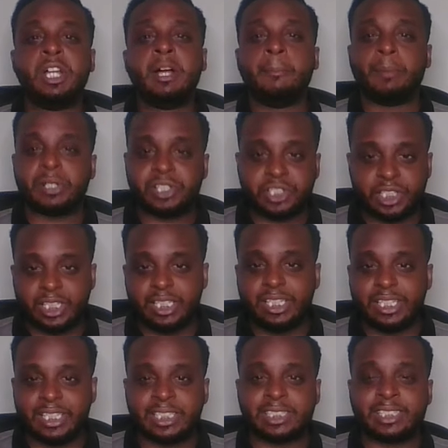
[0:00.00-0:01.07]
But she
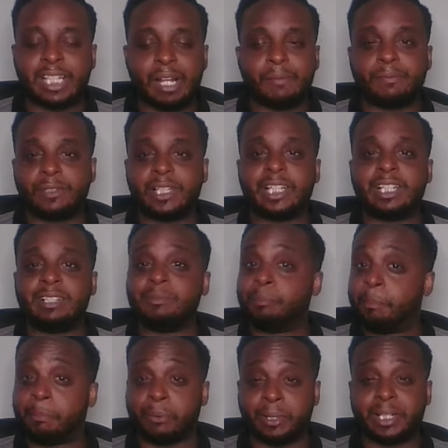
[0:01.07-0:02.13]
is definitely
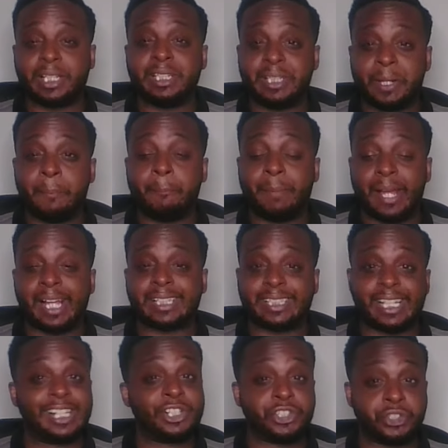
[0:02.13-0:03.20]
bringing them back
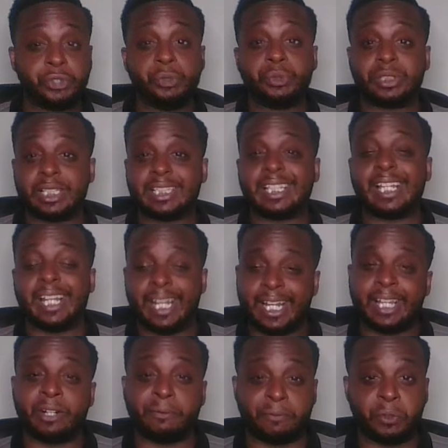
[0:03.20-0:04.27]
that juice that they had
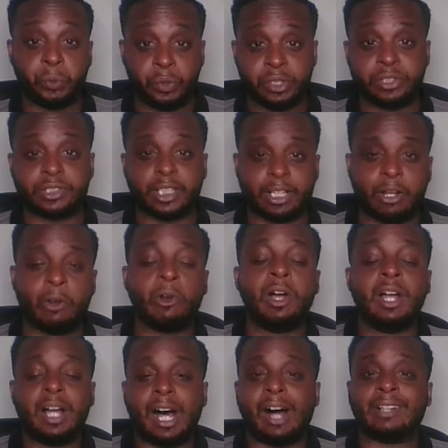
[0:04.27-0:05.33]
a few years ago.
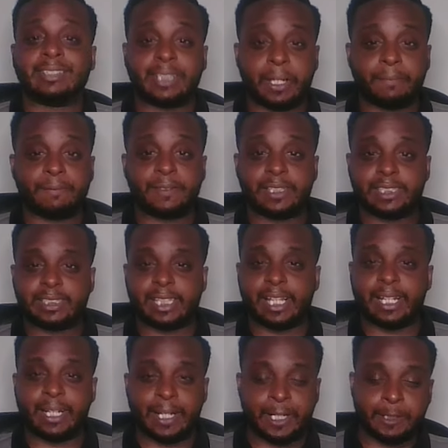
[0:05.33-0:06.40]
I'll definitely say
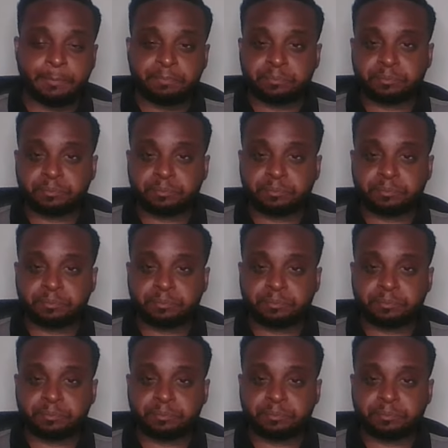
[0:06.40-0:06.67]
that.